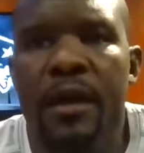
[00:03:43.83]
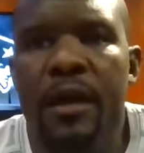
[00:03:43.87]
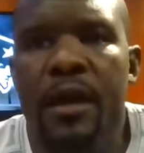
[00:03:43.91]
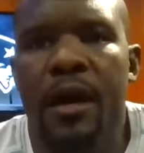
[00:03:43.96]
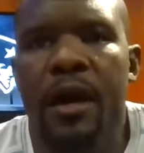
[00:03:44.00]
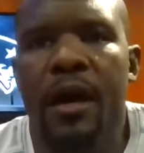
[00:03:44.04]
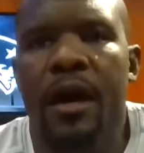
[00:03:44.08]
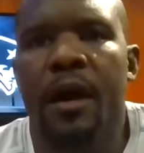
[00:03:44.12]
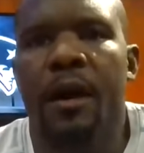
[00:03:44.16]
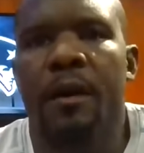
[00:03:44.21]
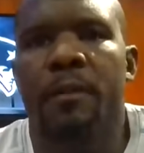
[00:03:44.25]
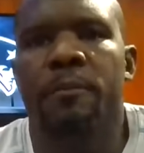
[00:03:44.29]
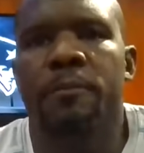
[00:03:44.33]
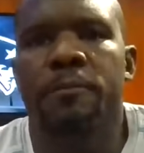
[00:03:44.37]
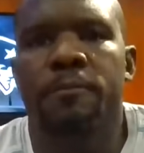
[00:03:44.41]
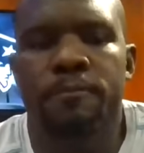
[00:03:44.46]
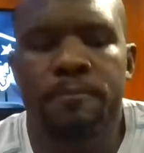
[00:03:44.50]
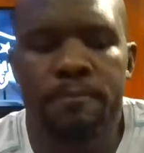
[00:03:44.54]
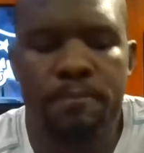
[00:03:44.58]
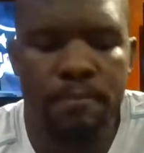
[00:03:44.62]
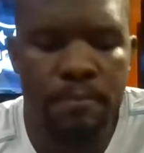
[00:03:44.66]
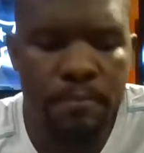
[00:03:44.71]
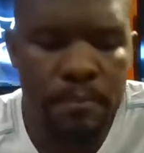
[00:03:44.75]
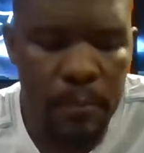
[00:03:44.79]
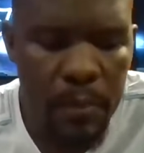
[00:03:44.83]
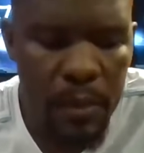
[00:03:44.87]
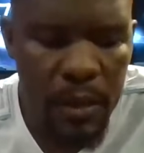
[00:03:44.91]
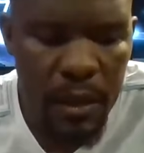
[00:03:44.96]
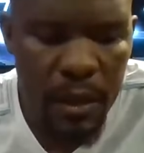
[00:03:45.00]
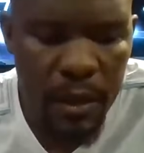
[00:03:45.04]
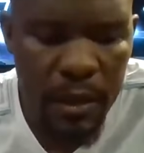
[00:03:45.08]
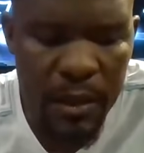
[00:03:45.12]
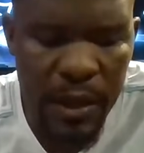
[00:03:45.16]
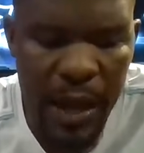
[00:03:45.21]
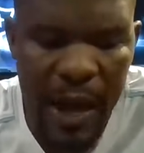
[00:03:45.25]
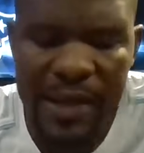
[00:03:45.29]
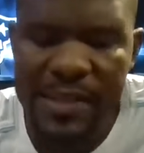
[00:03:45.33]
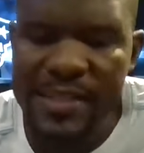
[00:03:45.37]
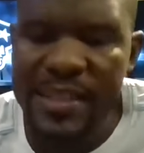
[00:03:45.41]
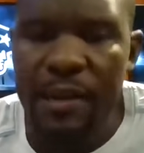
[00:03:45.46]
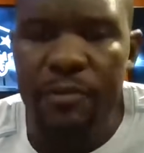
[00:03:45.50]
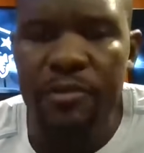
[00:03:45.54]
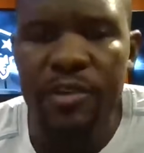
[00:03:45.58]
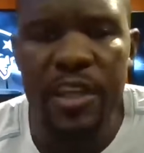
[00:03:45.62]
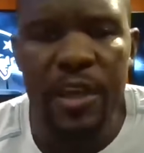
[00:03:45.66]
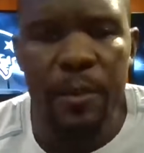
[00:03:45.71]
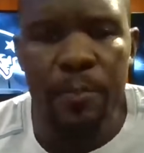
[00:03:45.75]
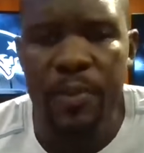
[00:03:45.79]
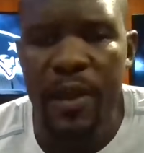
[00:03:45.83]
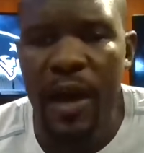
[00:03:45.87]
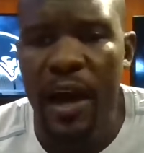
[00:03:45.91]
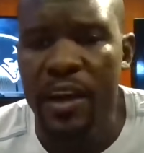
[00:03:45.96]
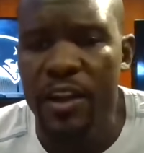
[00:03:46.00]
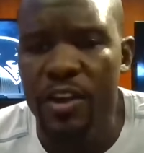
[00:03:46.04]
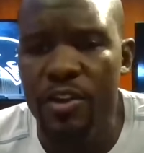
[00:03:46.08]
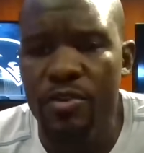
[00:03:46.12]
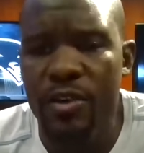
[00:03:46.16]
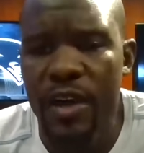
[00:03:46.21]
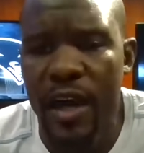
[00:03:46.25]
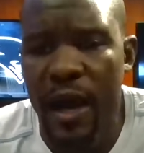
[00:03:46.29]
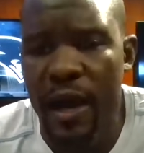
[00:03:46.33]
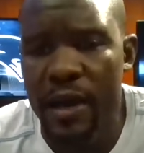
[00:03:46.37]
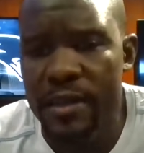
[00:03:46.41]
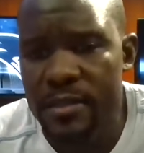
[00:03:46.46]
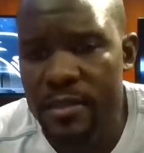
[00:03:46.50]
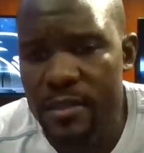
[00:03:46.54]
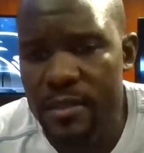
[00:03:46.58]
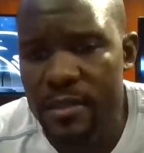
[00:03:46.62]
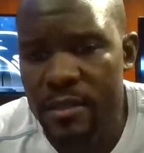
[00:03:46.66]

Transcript: Um, how does that really apply to you guys?